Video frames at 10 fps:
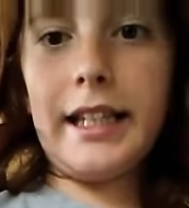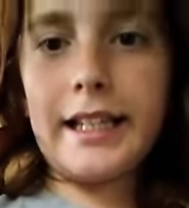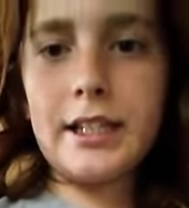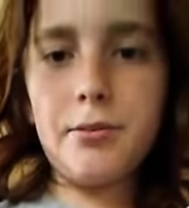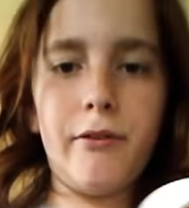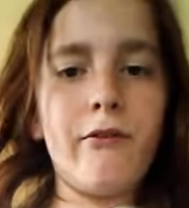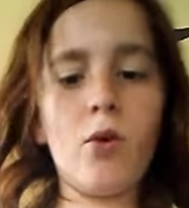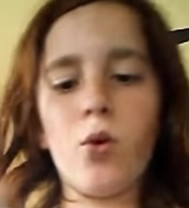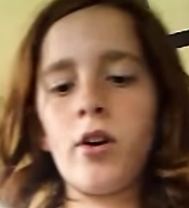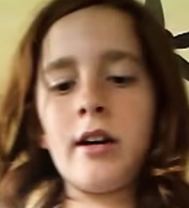licked
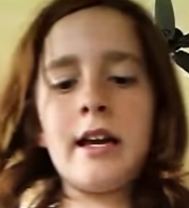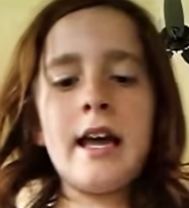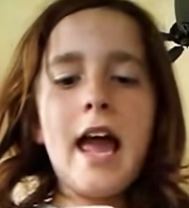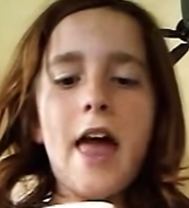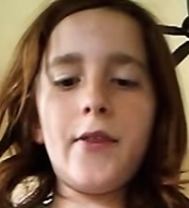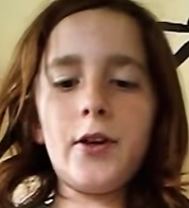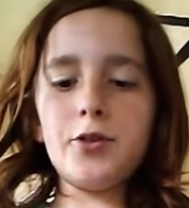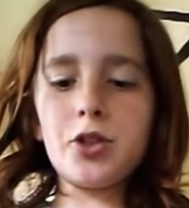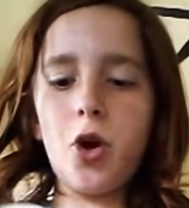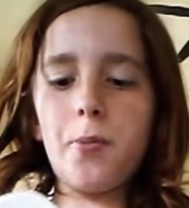before, and then you
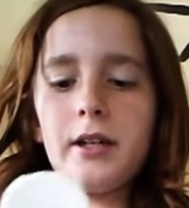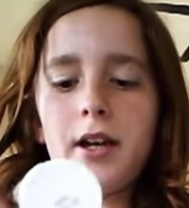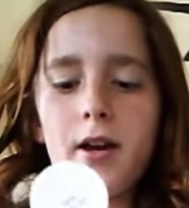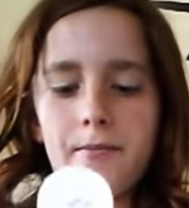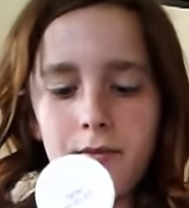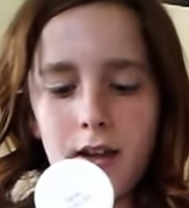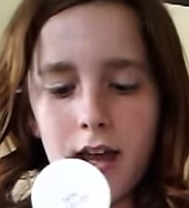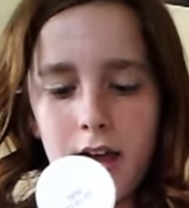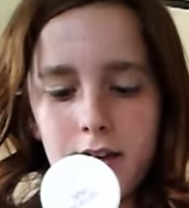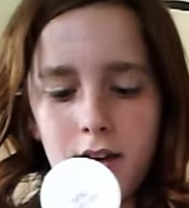just open it up,
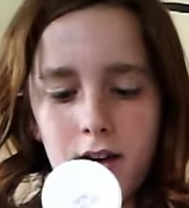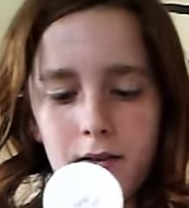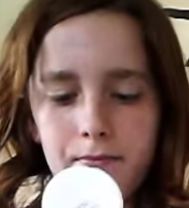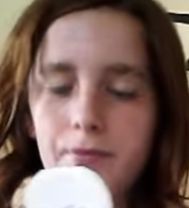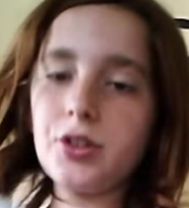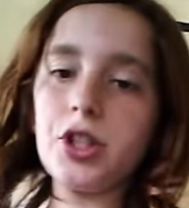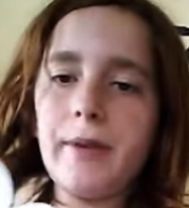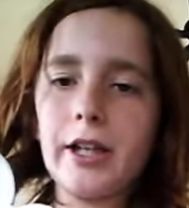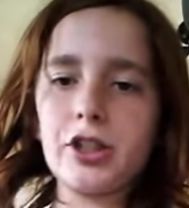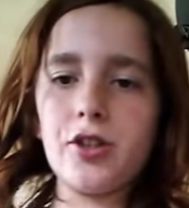and just
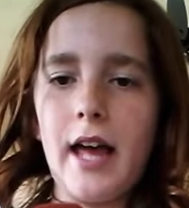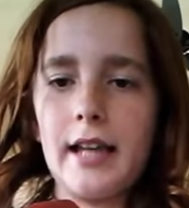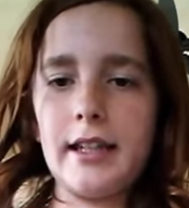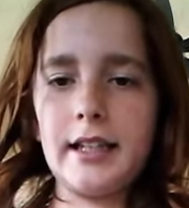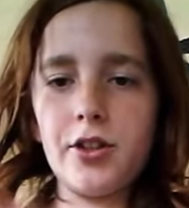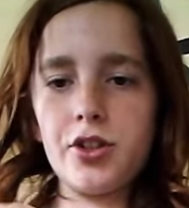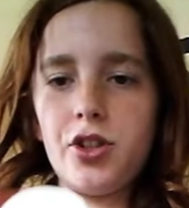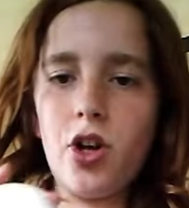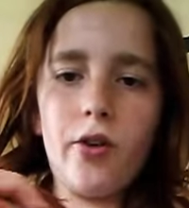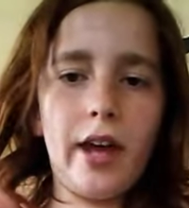make sure that like there's
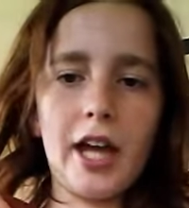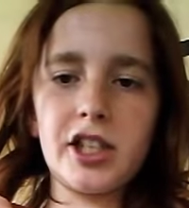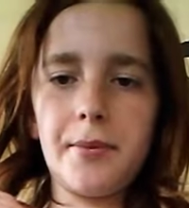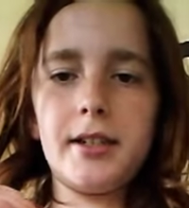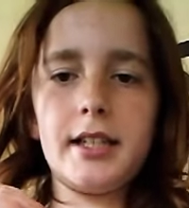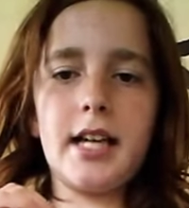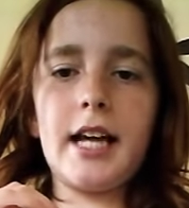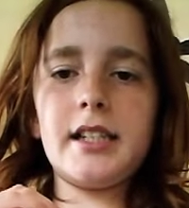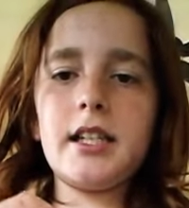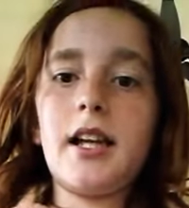no ketchup on the
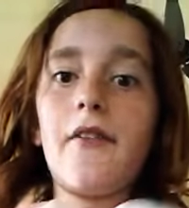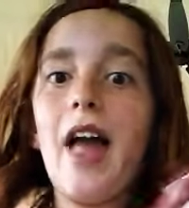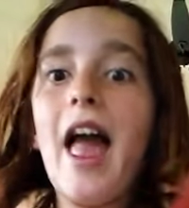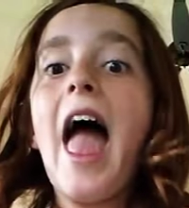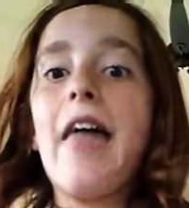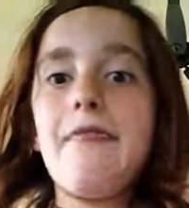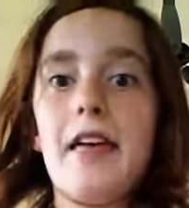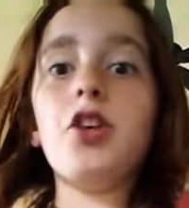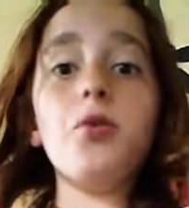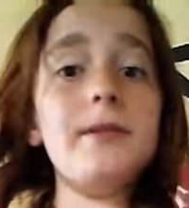sides and stuff, and
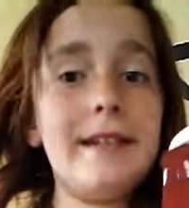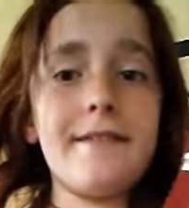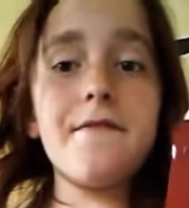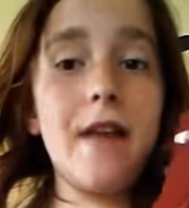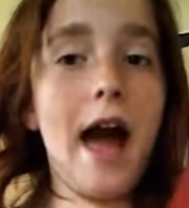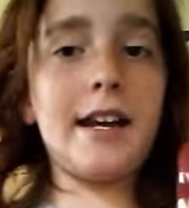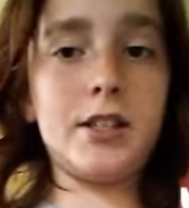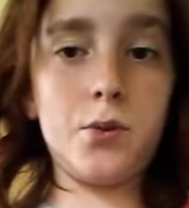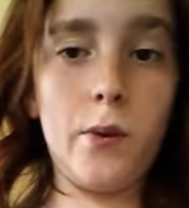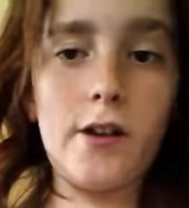then you lick that
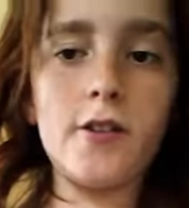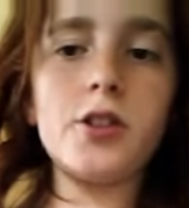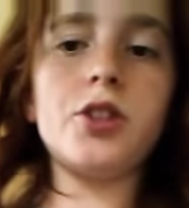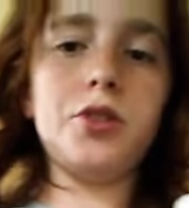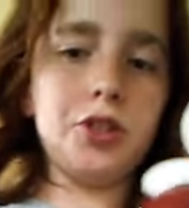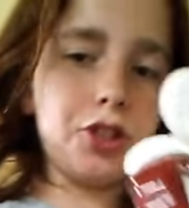as well. So,